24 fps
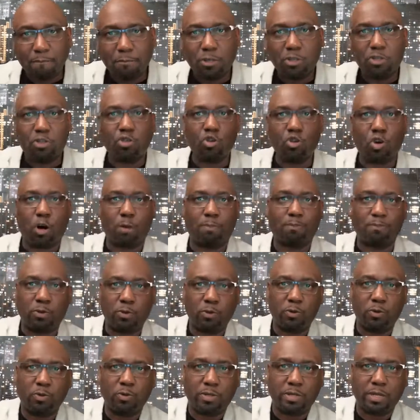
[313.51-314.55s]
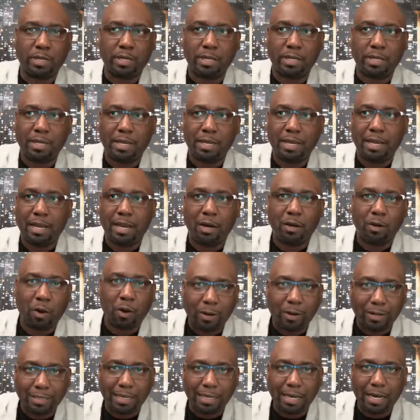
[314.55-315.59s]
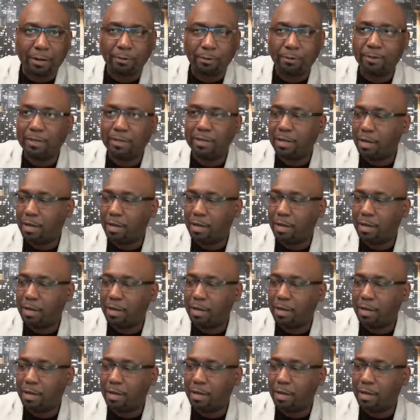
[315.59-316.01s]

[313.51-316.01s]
Stop using lockdown.